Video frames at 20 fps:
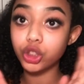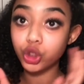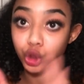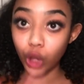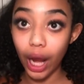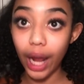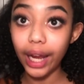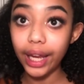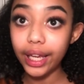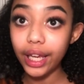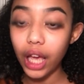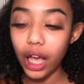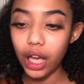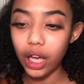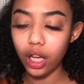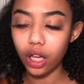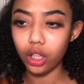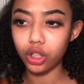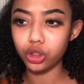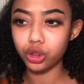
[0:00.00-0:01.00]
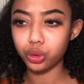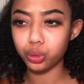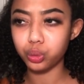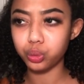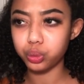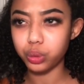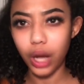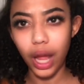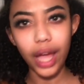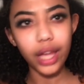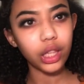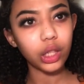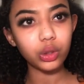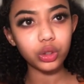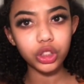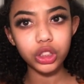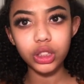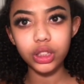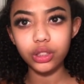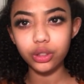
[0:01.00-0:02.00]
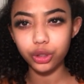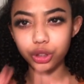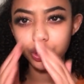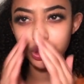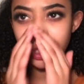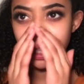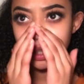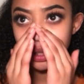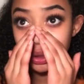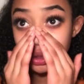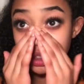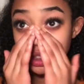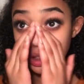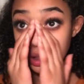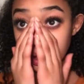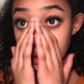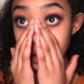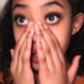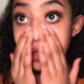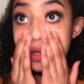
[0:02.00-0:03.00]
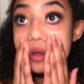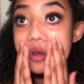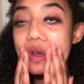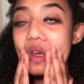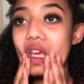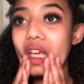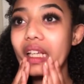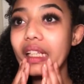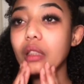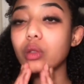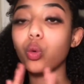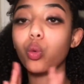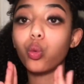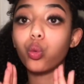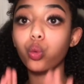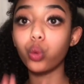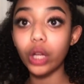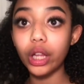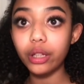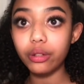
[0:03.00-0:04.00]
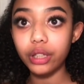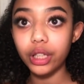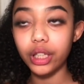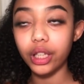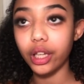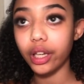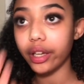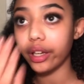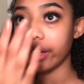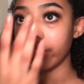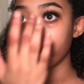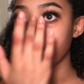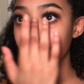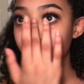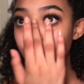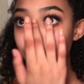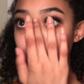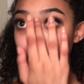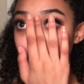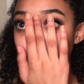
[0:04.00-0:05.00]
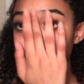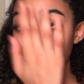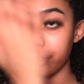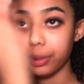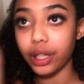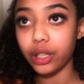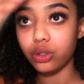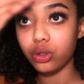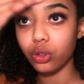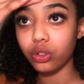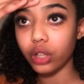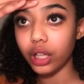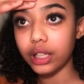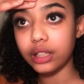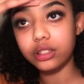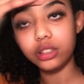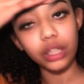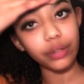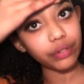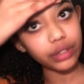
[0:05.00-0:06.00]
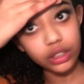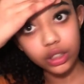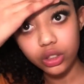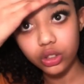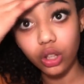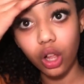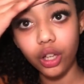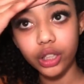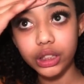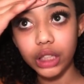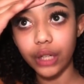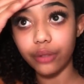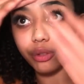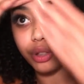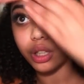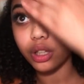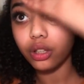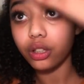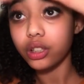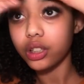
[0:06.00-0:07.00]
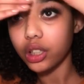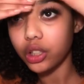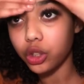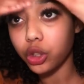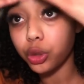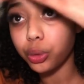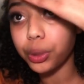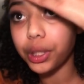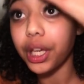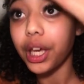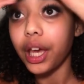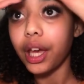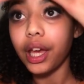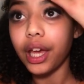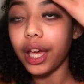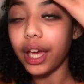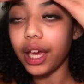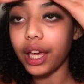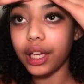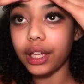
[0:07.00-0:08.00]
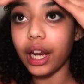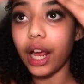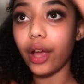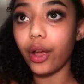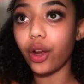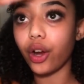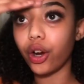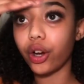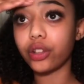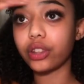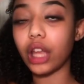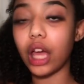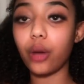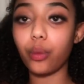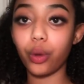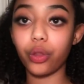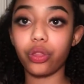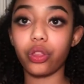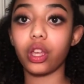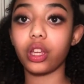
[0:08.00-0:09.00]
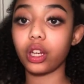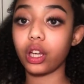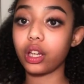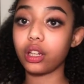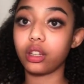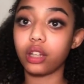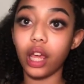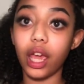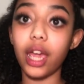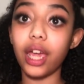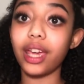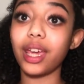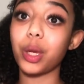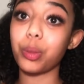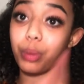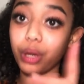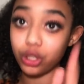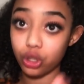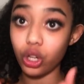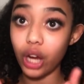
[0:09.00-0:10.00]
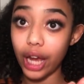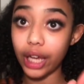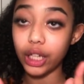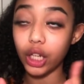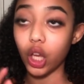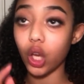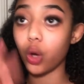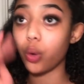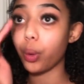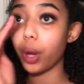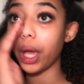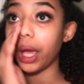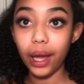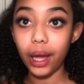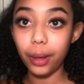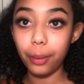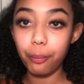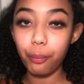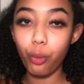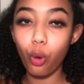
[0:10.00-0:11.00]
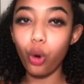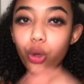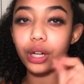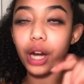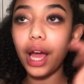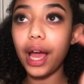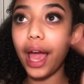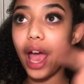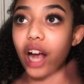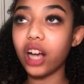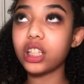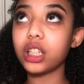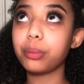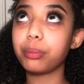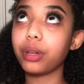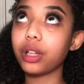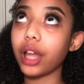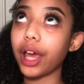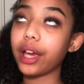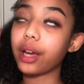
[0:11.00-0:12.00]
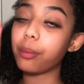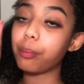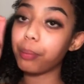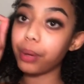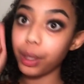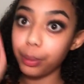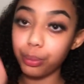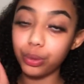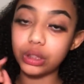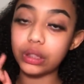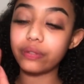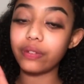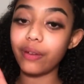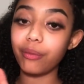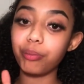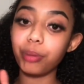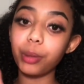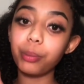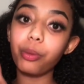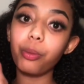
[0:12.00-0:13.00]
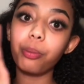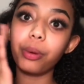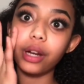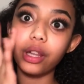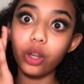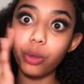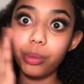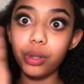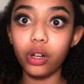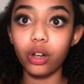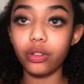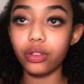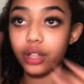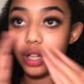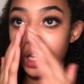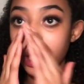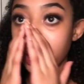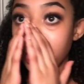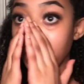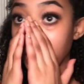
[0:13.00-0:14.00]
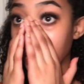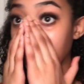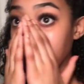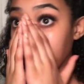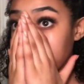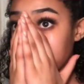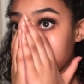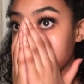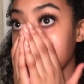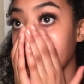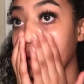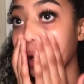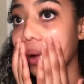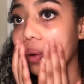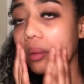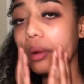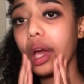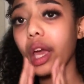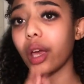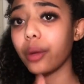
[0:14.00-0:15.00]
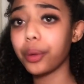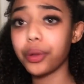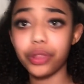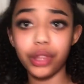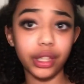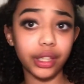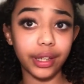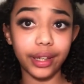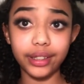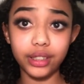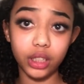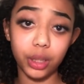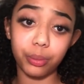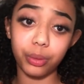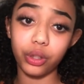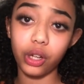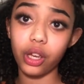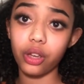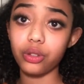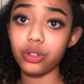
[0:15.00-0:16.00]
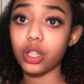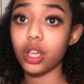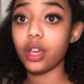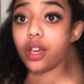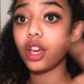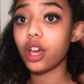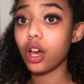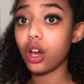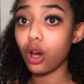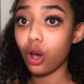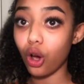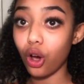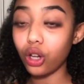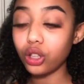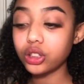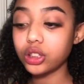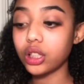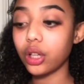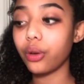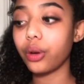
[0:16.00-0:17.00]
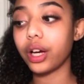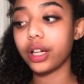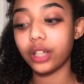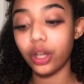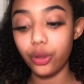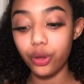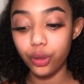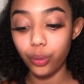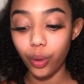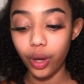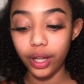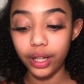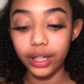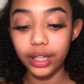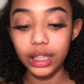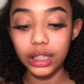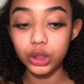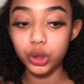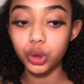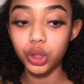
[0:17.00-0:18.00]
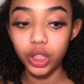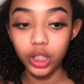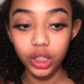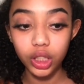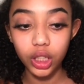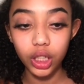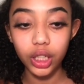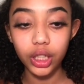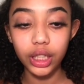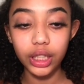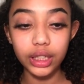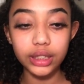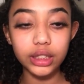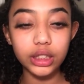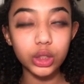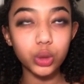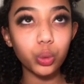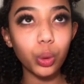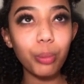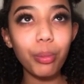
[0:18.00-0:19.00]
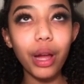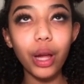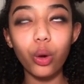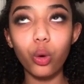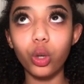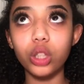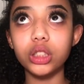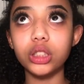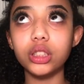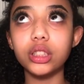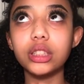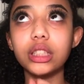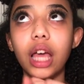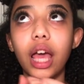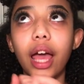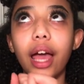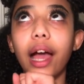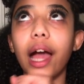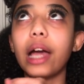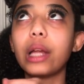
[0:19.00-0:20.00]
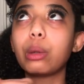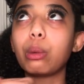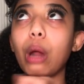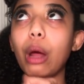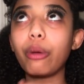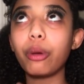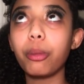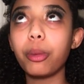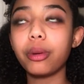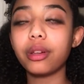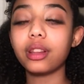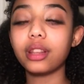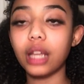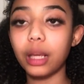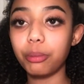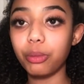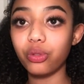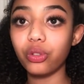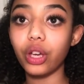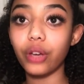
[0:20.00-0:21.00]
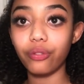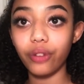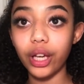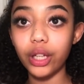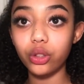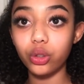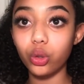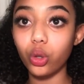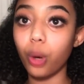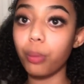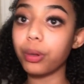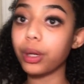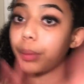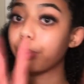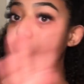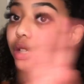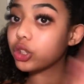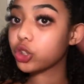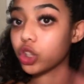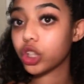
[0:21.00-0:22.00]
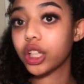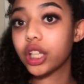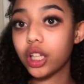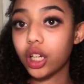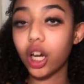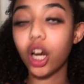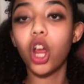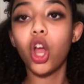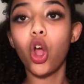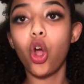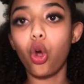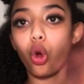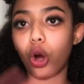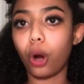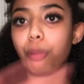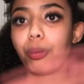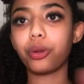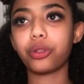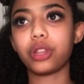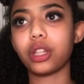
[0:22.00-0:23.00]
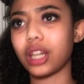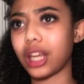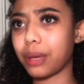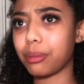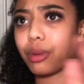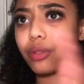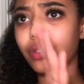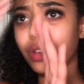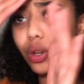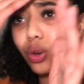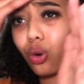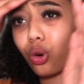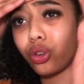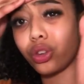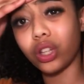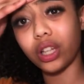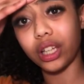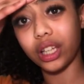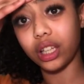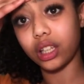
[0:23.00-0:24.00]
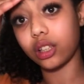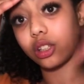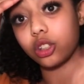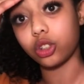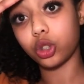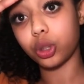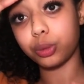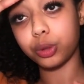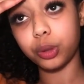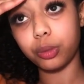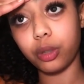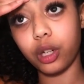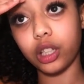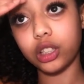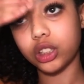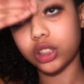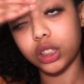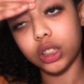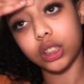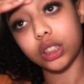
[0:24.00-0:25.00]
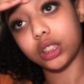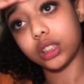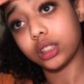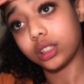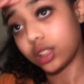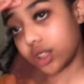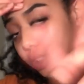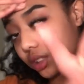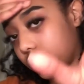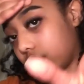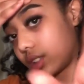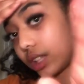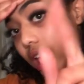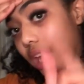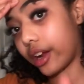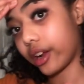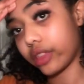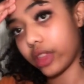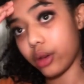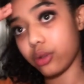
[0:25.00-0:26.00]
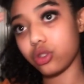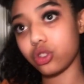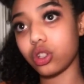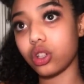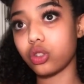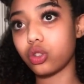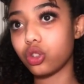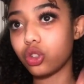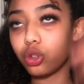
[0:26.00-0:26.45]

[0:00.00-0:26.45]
dry lotion is really good from Marbodescu. It's like $17. I already looked into it, and I heard that within a day it makes your acne go away. Well, not acne, but like pimples. If you have a pimple, put a little bit on there and it should go away within the next couple of days. Also, another one that's really good is this one by Origins. I do not remember the name of it. If I do, I'll put a picture here, or I'll put the name of it or the link in the description box, just because I heard that one's good